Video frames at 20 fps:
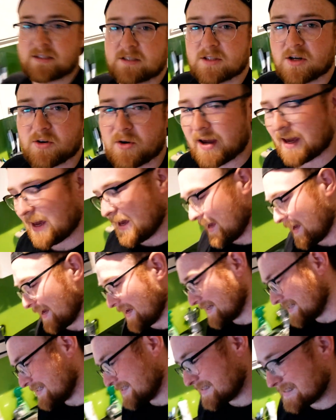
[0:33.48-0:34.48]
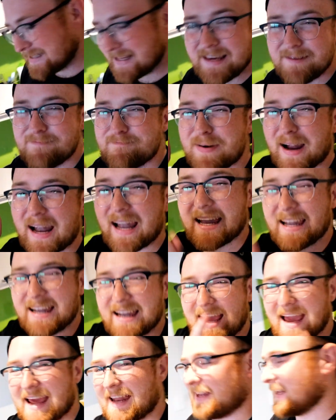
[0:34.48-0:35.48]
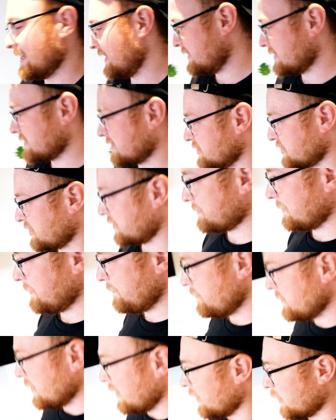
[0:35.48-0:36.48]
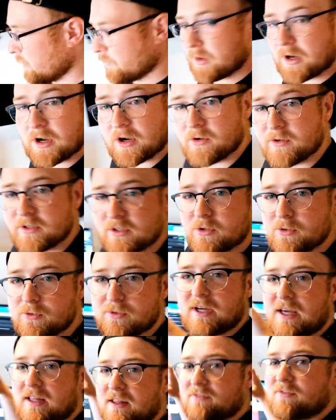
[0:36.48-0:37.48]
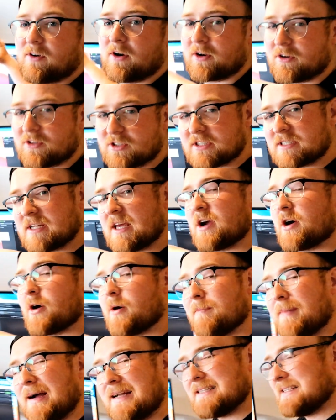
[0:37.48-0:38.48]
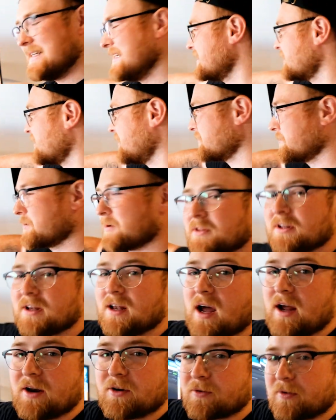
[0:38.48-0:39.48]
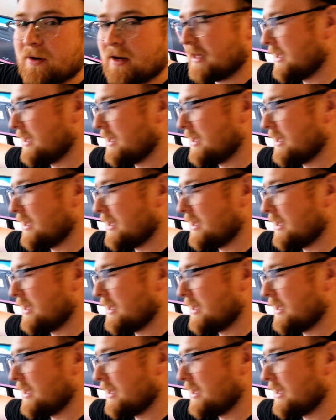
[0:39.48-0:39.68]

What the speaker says: so here is the plan, ladies and gentlemen. We're going to take the photo just here on my desk because we've got the light already